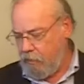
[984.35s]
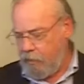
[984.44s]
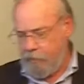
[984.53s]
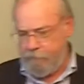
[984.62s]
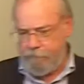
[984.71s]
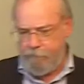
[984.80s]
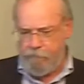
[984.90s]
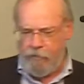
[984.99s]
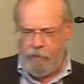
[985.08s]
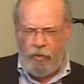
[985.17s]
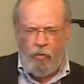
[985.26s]

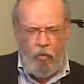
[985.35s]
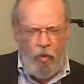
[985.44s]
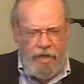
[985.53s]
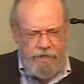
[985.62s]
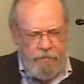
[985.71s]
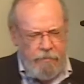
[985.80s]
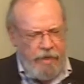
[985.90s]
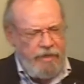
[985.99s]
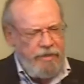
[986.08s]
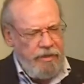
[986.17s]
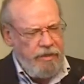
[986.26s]
But what
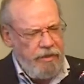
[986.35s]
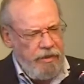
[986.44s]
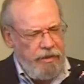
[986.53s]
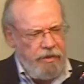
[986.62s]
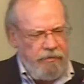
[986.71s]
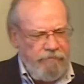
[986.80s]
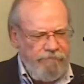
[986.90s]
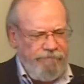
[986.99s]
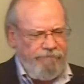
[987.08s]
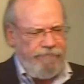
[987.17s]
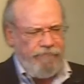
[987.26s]
makes it
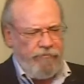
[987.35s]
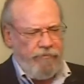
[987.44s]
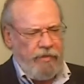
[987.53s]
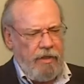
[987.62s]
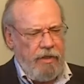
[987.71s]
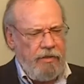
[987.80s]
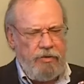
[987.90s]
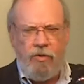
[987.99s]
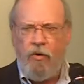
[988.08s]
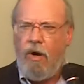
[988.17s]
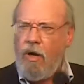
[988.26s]

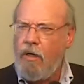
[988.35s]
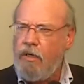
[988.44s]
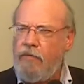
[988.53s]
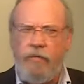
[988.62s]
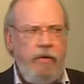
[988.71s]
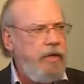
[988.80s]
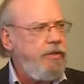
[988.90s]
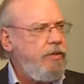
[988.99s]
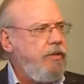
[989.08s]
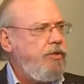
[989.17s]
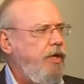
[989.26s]
so hard for
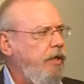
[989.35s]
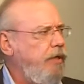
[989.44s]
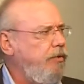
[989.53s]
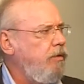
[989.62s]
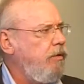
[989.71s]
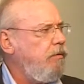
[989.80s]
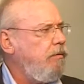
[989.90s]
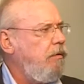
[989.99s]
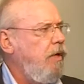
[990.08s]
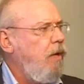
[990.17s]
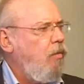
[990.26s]
us to change?
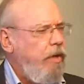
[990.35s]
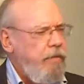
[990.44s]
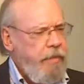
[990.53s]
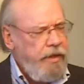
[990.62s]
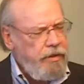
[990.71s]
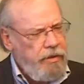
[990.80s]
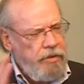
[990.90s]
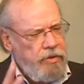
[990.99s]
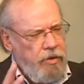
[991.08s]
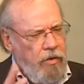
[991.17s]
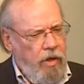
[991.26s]
What makes it
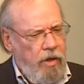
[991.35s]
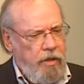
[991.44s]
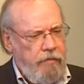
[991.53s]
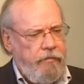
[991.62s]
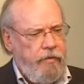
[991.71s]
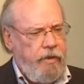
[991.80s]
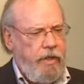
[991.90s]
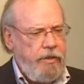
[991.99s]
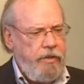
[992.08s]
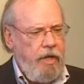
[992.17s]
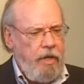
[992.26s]
so hard for
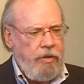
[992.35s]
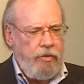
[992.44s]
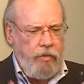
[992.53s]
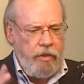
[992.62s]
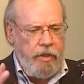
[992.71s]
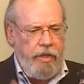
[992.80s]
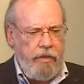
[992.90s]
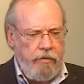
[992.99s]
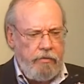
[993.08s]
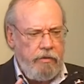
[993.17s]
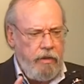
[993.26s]
us to
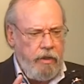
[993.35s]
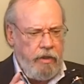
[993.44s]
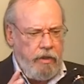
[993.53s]
allow